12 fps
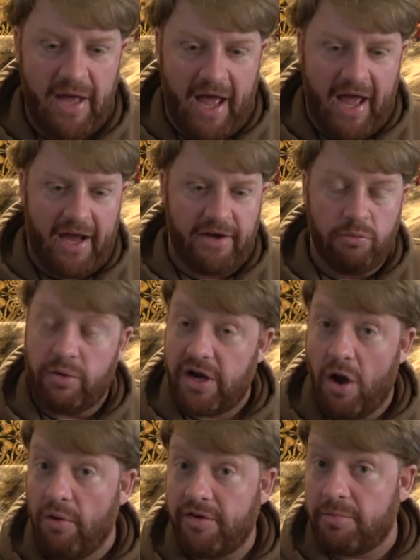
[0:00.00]
And we
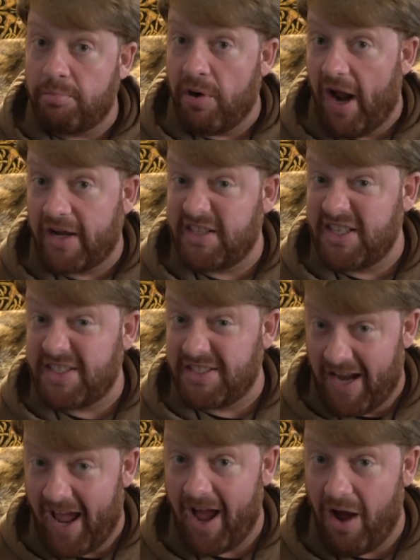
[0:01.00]
know it's practice
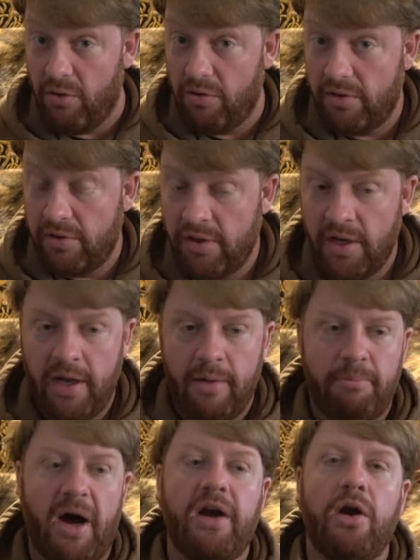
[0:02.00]
now.
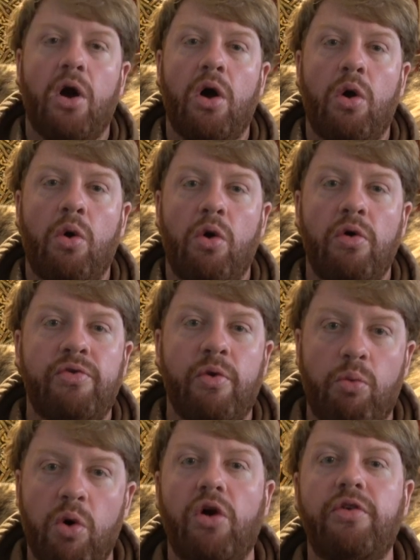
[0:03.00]
But the
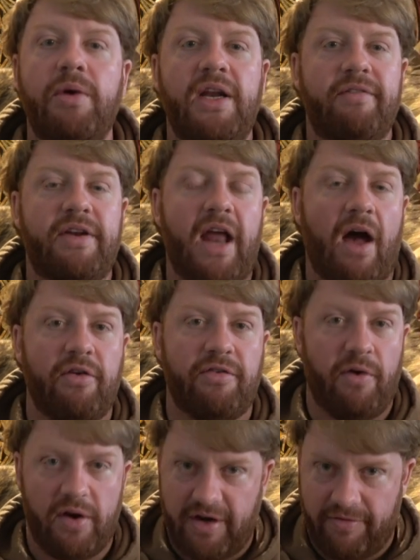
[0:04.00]
world we live in now is
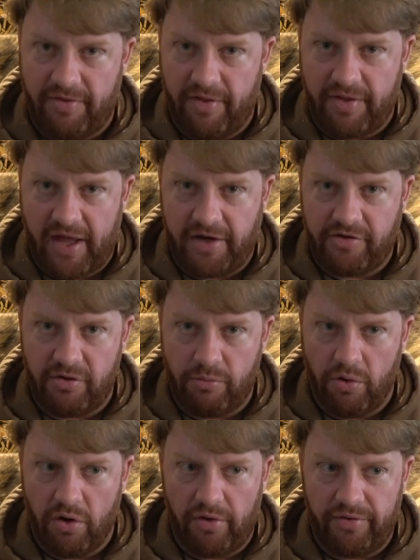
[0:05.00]
very different than the ancient
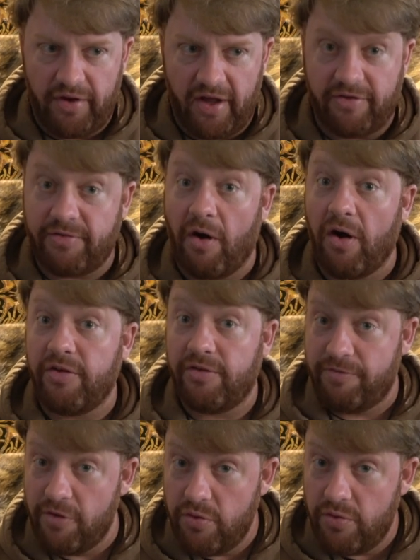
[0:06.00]
world as far as
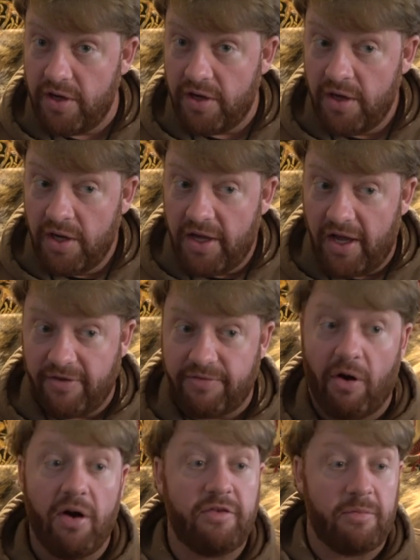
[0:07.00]
food, as
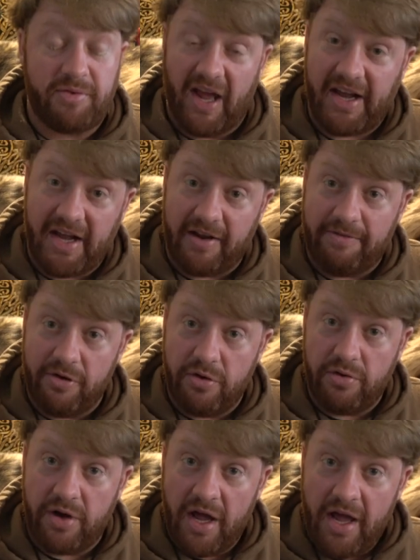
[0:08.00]
far as obtaining
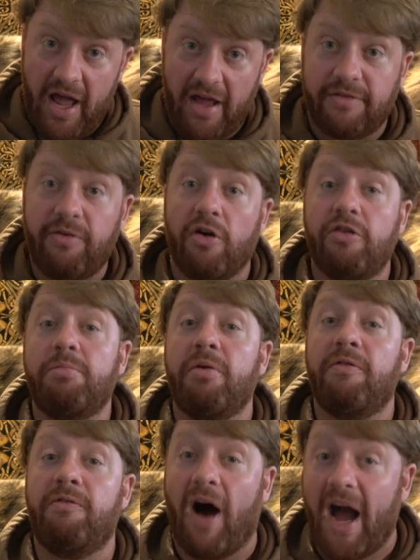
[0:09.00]
food, as far as
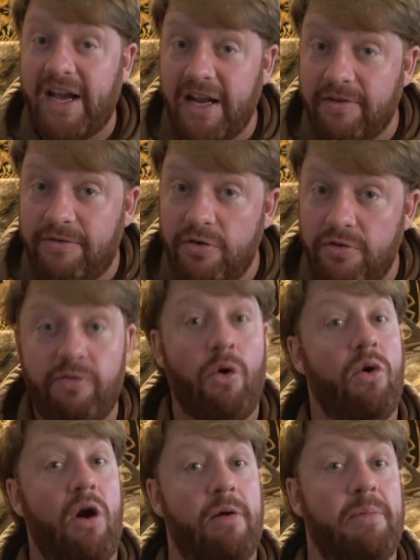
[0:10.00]
providing food
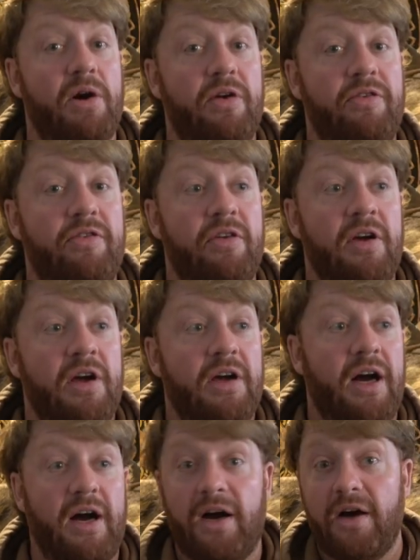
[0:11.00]
for our birds,
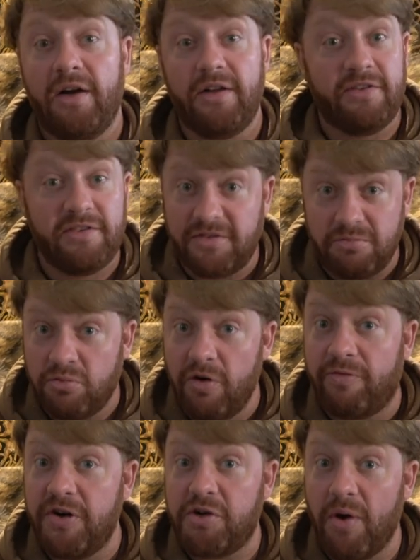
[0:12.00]
uh,
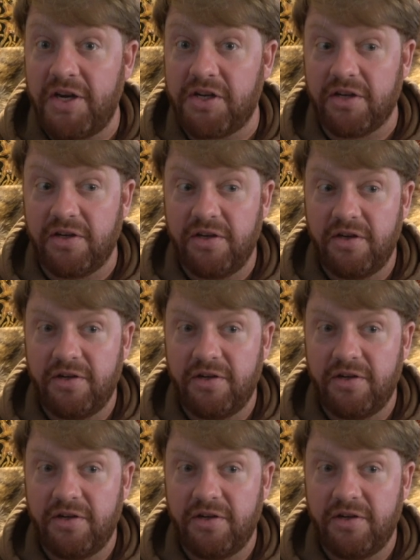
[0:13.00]
refrigeration.